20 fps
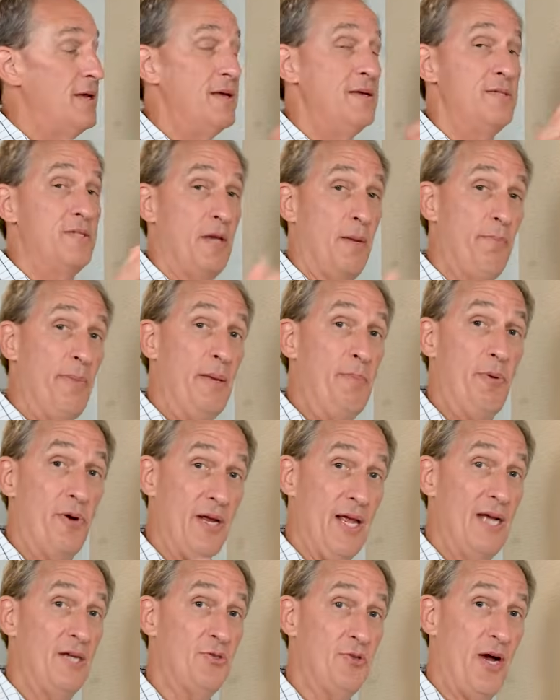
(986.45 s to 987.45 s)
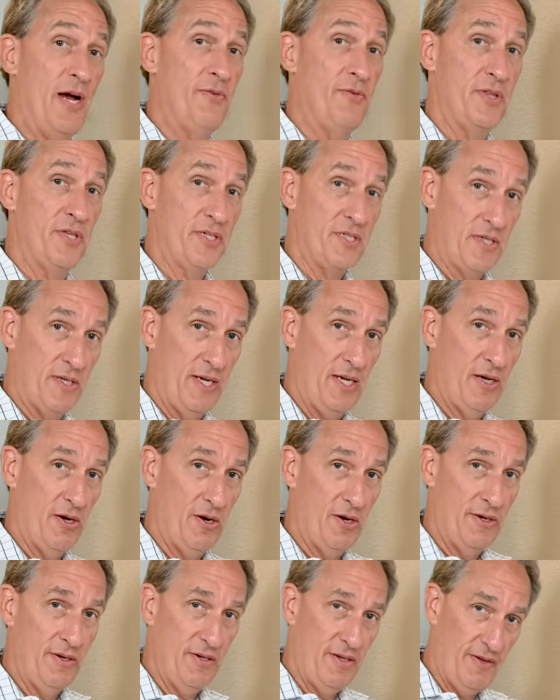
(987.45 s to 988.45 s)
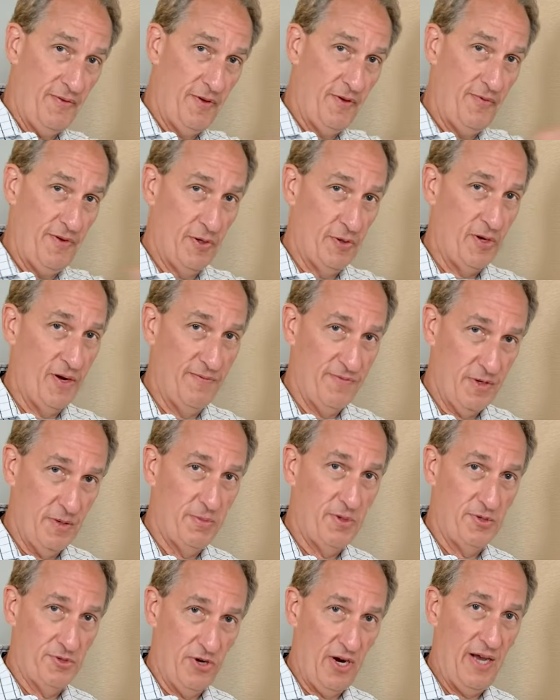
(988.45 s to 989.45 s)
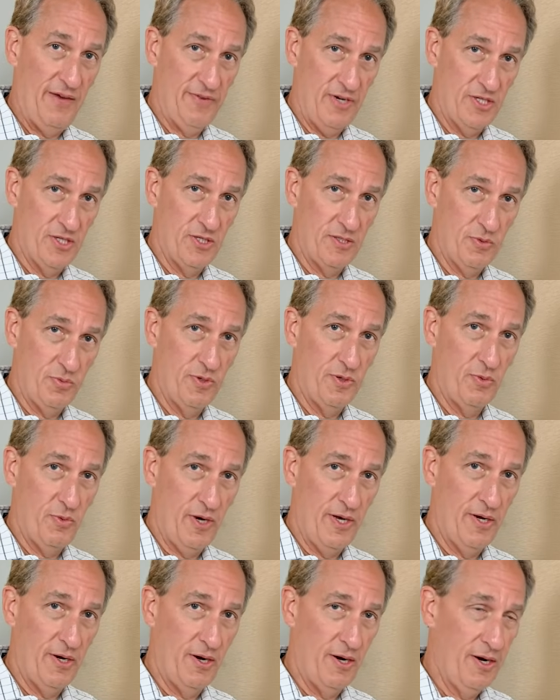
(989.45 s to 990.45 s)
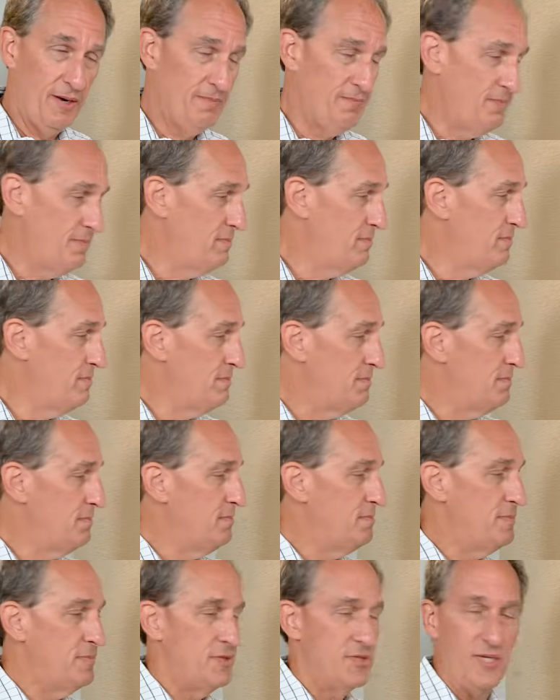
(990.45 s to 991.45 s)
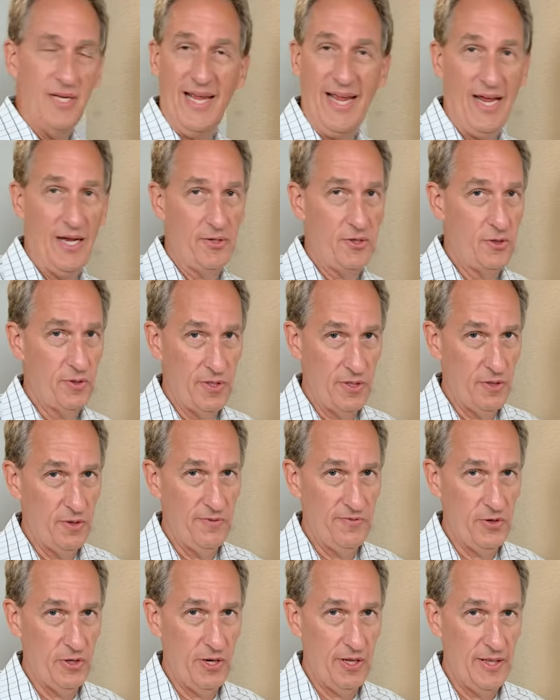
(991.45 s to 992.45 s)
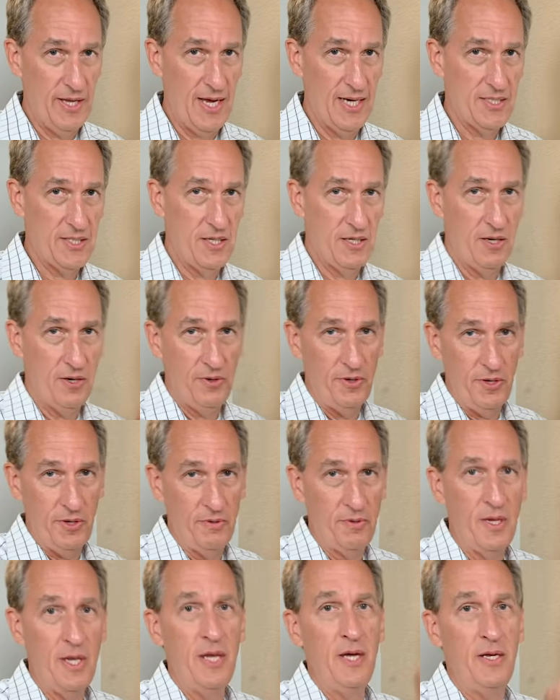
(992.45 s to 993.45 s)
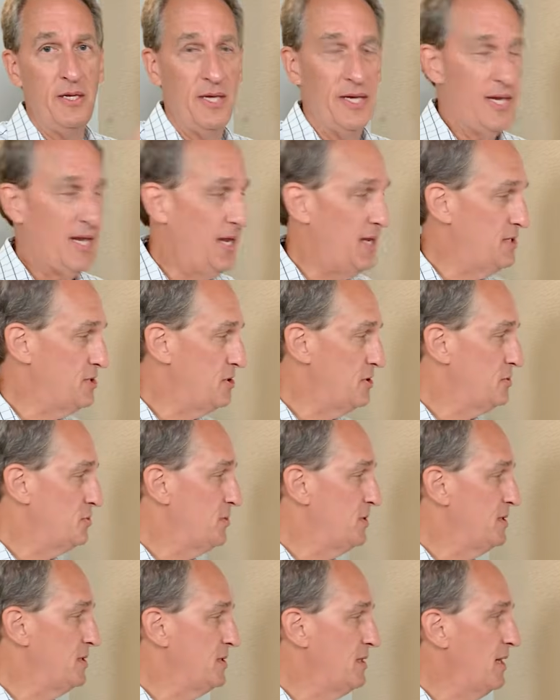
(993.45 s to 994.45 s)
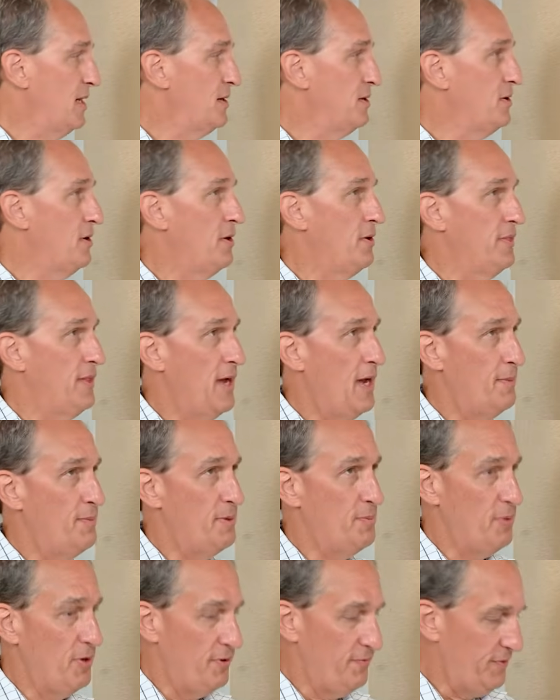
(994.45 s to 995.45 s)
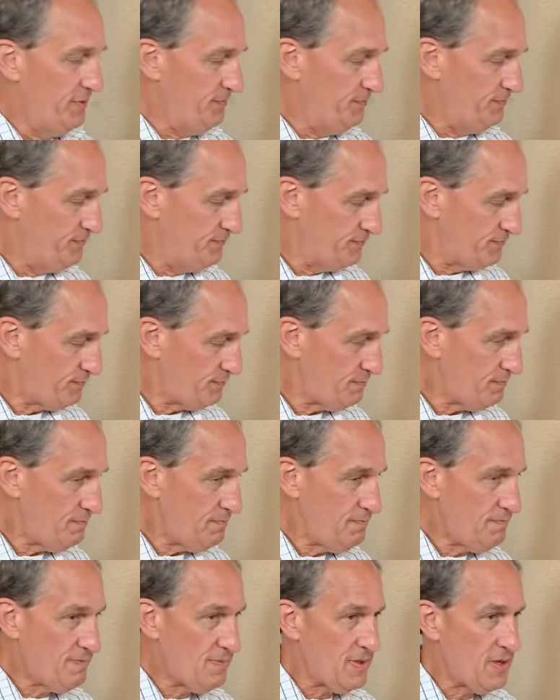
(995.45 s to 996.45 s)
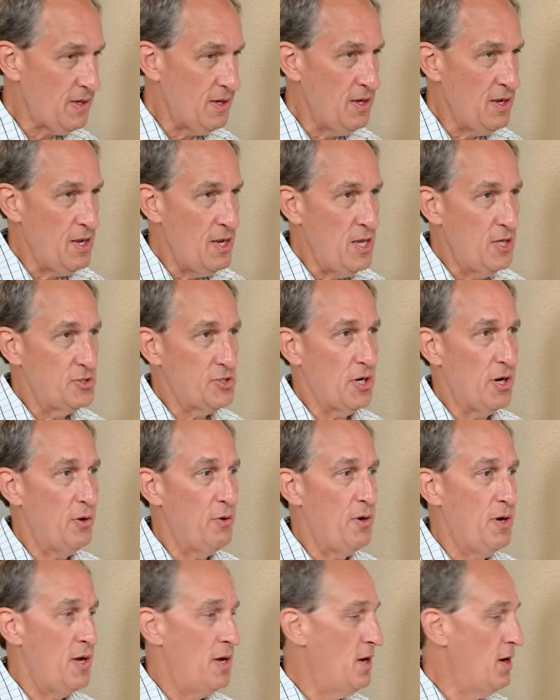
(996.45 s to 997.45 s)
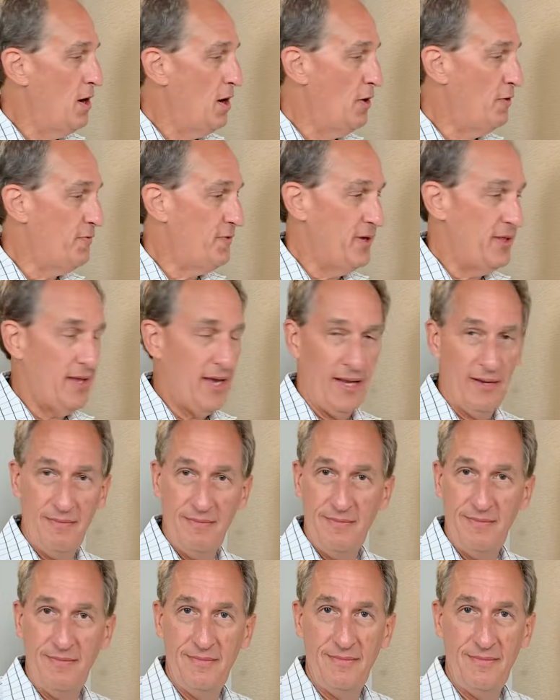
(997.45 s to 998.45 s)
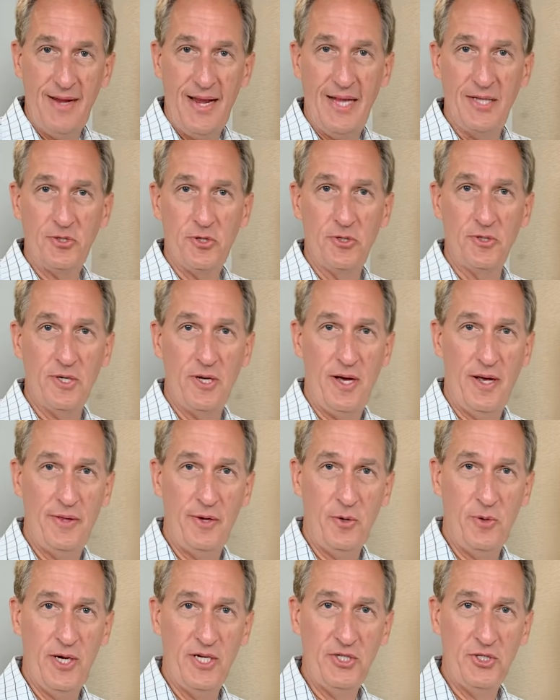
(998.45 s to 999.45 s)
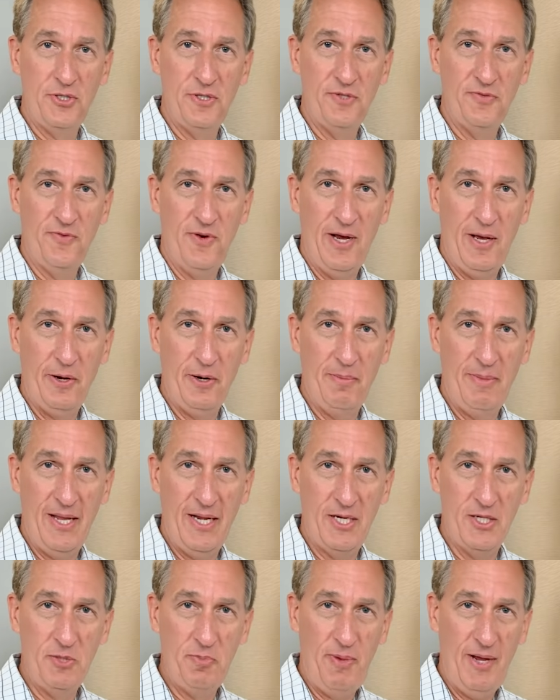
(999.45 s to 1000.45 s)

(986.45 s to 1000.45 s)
Some people can drive with a sling on if you feel comfortable driving just with one arm. You can't do it though if you're on the oxycodone. You can just with the Tylenol and the ibuprofen. So hopefully that answers a lot of the questions for how to manage